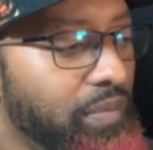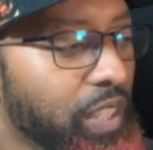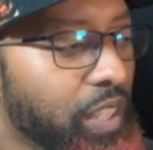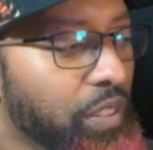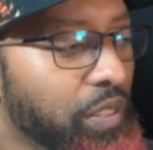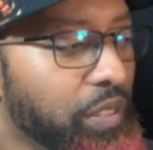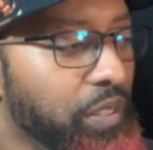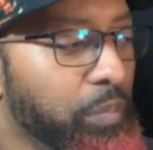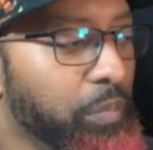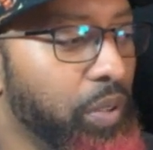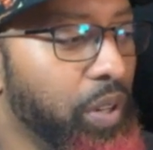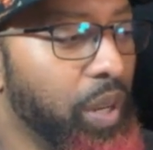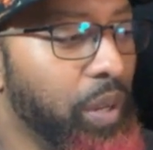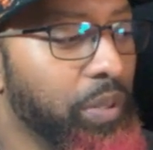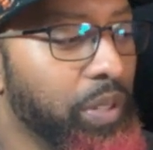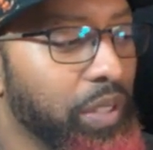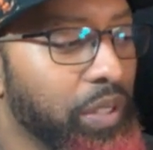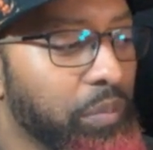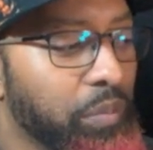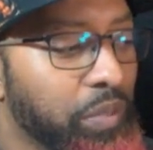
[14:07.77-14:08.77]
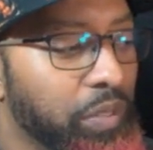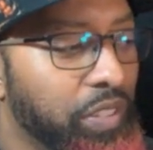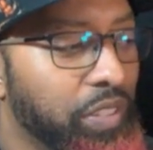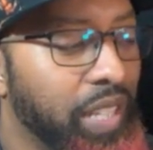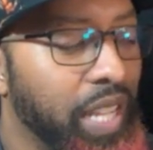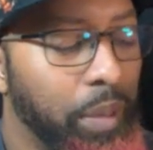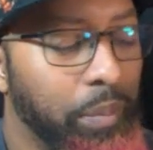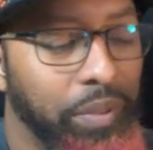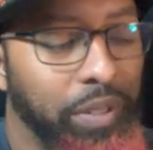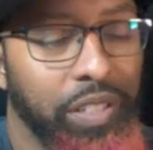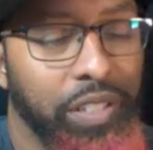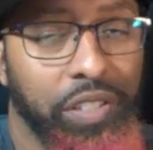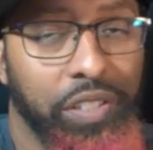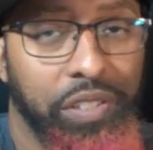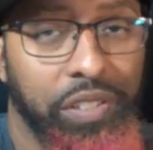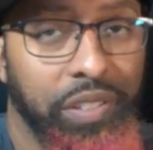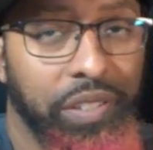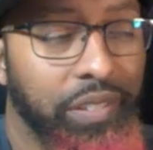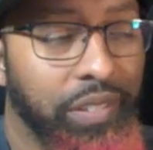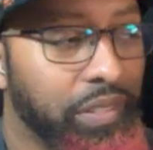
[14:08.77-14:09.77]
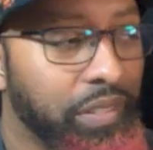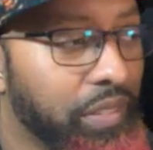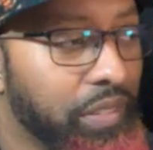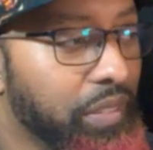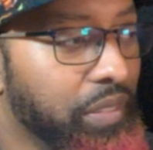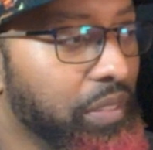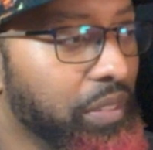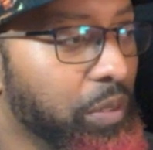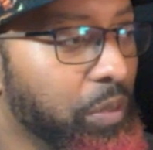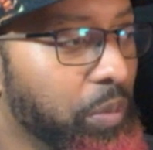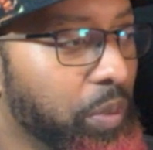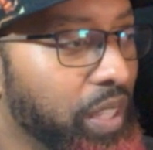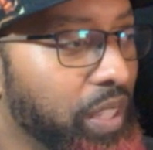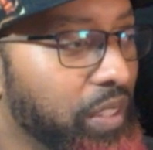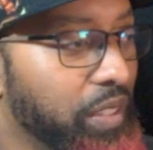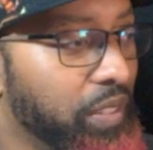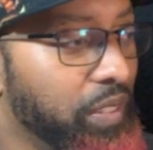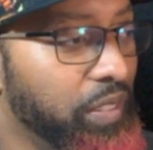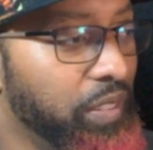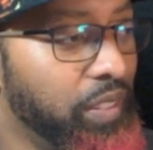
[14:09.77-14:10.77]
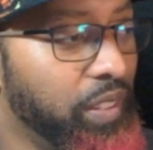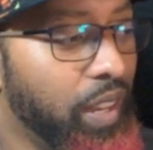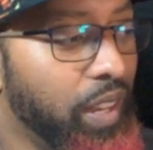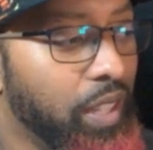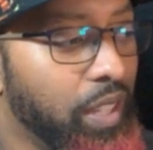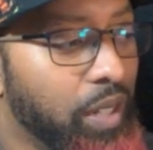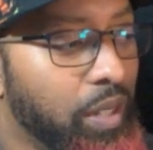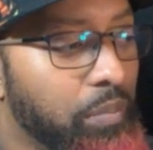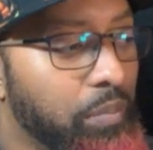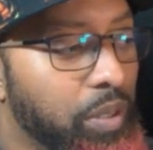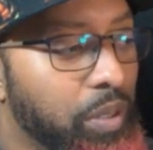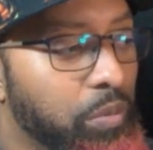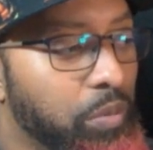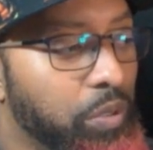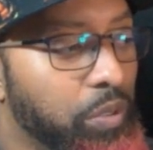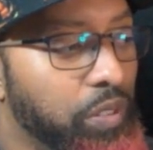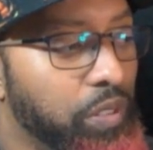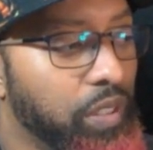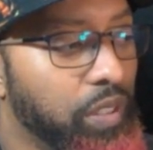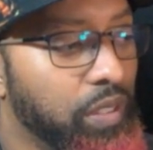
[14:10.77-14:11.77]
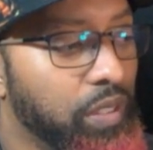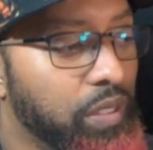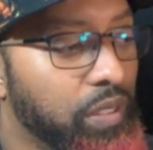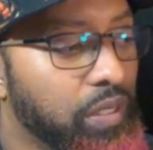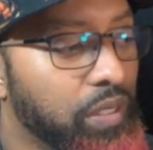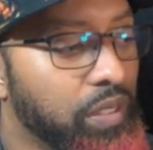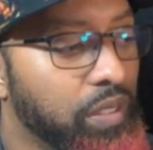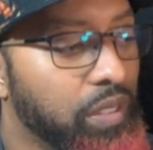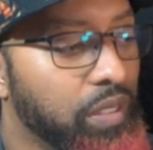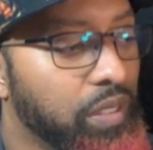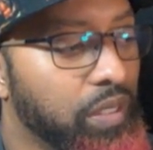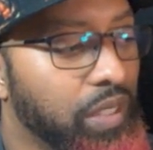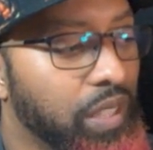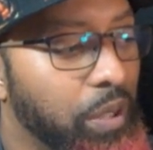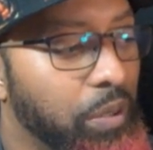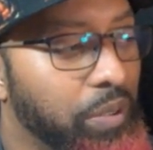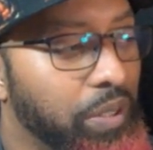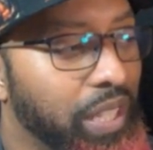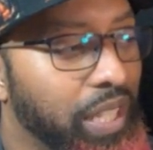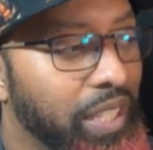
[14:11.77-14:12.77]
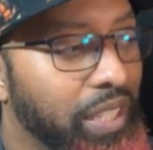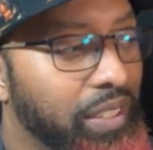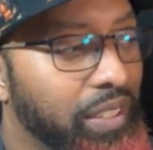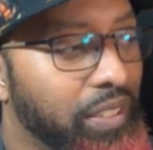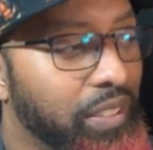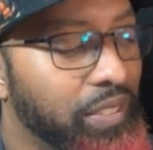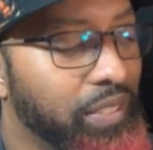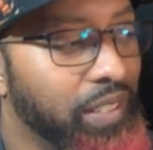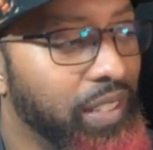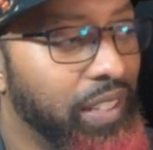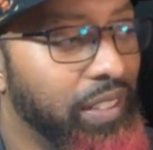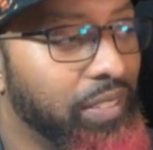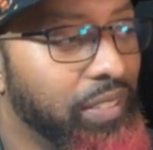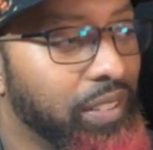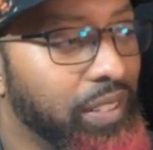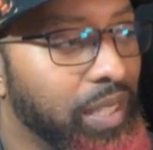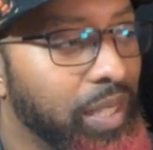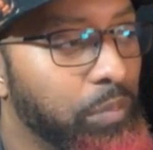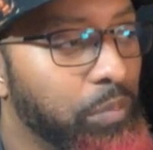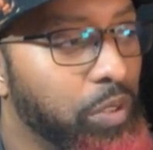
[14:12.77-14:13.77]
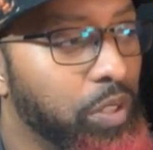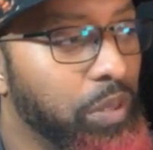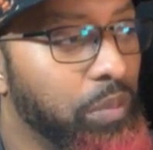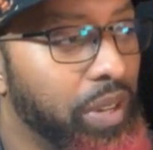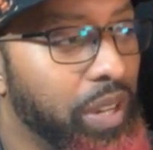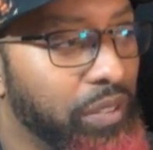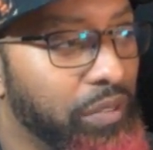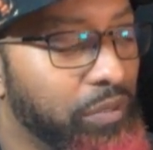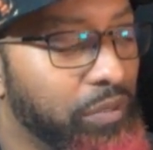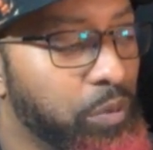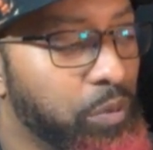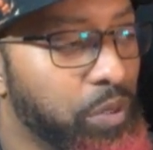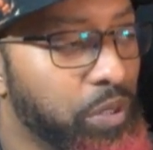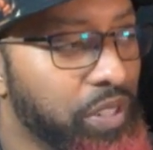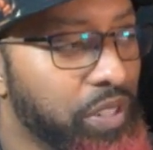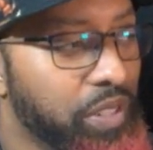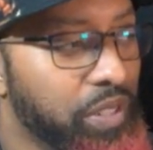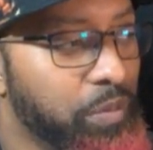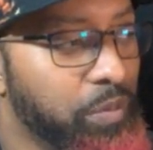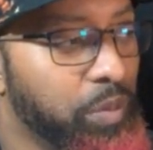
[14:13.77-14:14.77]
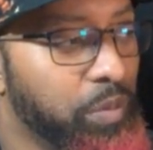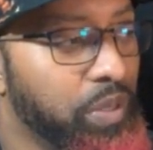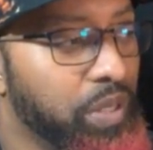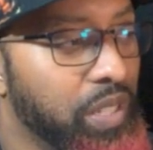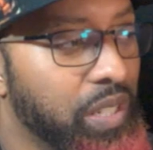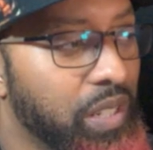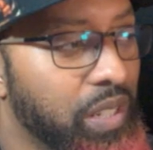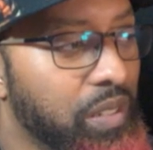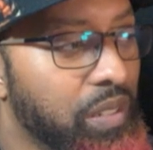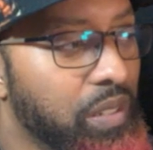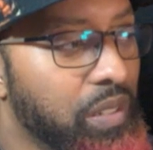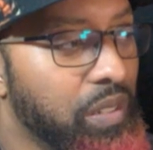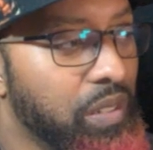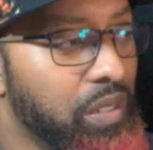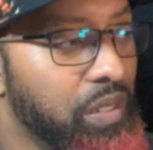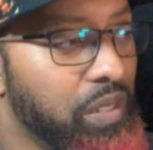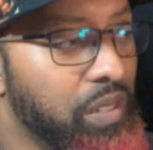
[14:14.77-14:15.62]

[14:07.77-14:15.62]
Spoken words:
This is probably a snap condition, the way this is setting up, but we'll see. I would like this not to clip one of my 4s, would be nice.